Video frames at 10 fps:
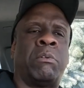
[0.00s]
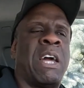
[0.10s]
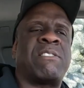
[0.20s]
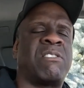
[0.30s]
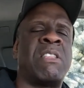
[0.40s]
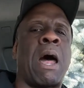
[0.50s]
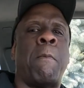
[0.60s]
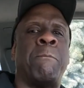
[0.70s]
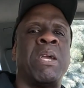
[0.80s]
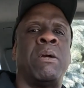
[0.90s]
That's
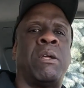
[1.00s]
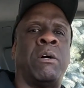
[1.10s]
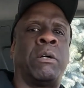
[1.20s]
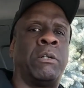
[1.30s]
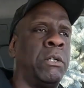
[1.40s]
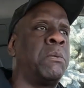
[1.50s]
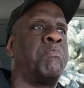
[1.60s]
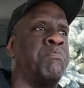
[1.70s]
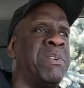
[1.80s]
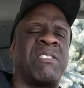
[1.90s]
not being a
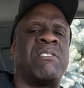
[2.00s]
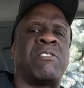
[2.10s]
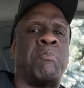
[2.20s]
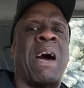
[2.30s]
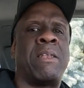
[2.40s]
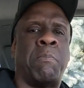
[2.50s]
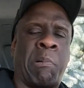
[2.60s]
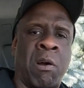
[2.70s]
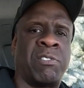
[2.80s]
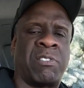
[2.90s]
good business-minded
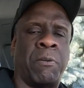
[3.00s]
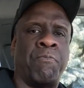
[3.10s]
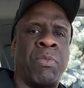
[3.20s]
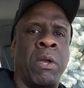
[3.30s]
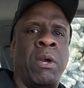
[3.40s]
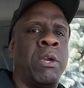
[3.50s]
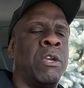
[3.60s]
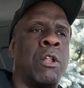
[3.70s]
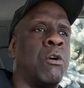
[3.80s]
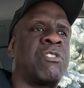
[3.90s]
person.
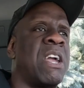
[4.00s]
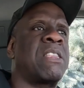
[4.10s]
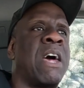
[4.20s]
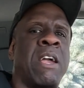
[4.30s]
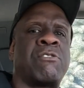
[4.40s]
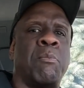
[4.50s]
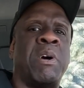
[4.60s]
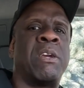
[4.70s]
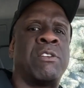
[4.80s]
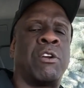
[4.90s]
You don't take that extra
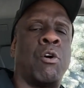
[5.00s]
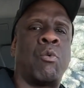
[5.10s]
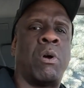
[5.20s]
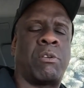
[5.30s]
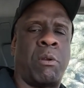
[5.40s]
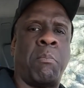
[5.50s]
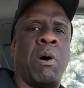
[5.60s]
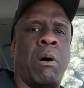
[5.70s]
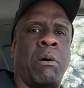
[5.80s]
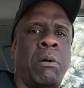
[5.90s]
money and then go run to the
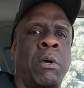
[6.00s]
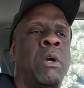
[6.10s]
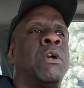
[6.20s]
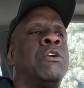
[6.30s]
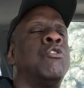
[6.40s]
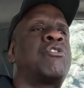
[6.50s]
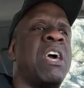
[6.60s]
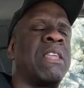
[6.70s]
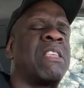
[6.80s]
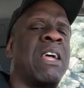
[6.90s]
mall. You
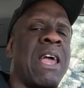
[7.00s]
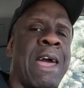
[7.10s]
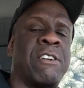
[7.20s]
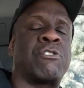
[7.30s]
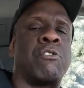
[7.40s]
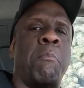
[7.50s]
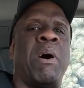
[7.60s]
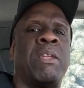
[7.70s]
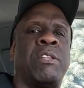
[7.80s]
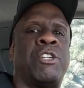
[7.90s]
take that extra
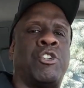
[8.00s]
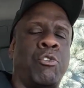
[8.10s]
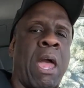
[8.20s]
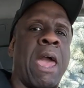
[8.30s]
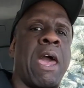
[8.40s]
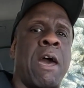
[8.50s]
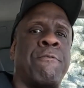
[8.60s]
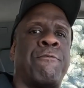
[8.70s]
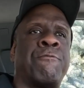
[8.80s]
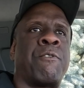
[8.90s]
money that you
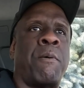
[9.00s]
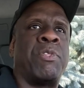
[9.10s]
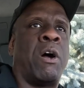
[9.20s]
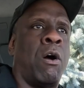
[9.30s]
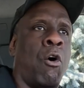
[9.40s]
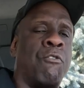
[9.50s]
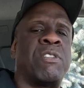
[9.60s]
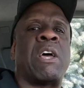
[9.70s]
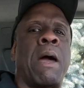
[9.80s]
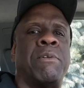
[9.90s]
have from the
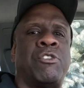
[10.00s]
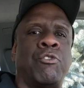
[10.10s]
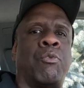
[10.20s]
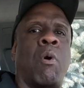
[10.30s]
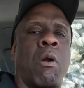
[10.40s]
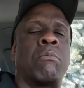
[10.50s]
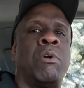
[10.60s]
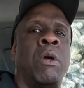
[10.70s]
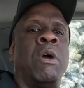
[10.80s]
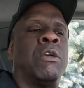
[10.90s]
overtime that you've
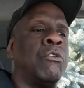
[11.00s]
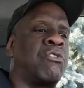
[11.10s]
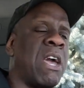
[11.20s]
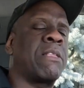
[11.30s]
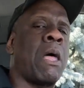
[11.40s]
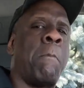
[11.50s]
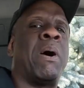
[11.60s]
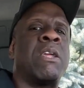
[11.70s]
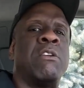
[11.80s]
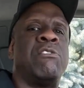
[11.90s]
worked, you take that
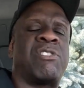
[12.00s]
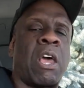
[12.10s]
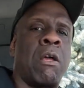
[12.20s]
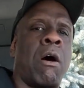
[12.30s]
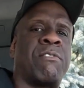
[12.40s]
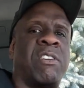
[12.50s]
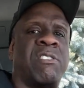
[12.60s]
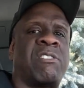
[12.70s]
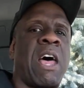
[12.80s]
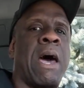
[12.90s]
money and you set it off to
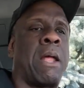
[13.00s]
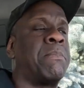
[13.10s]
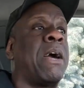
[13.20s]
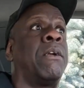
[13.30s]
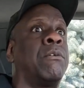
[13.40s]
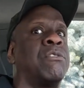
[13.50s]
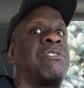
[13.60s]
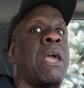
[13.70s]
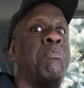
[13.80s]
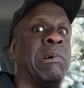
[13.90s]
the side. I'm not even going to
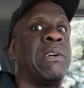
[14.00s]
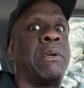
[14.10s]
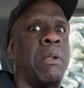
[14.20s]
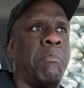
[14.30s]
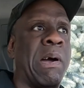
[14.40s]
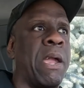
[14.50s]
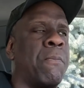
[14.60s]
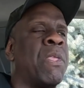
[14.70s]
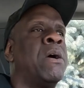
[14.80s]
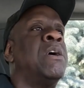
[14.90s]
say put it in the
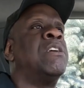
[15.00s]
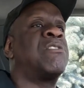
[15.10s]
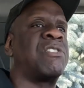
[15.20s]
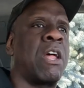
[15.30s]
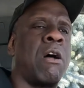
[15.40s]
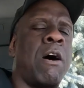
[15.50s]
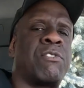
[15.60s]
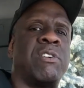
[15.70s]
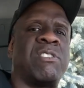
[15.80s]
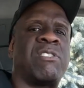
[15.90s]
bank. Set it
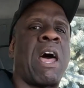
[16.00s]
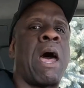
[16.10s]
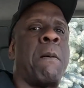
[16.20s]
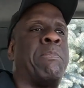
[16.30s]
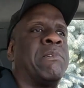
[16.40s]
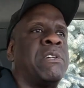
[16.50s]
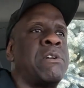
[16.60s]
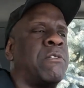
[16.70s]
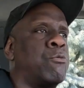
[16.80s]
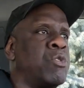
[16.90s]
off to the side, put it
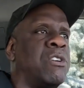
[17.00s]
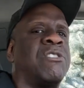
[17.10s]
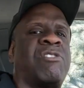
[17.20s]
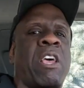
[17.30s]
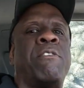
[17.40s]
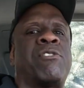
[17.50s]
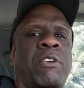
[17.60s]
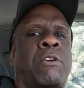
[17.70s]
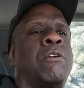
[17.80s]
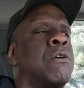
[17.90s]
in a real safe,
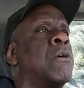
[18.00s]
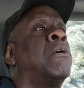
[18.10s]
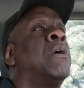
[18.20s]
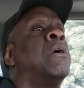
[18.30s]
secure,